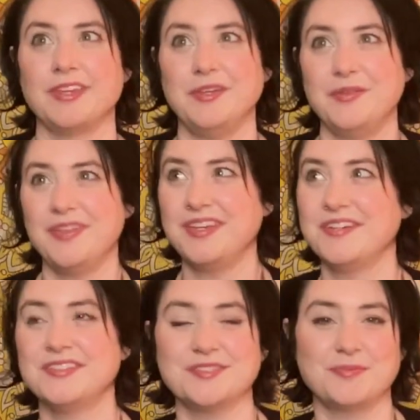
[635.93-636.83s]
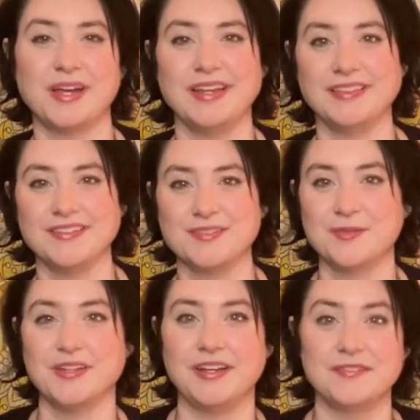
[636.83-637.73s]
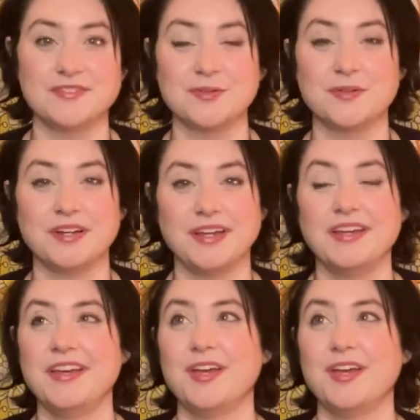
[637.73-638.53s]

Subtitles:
you think you're just writing this creative story,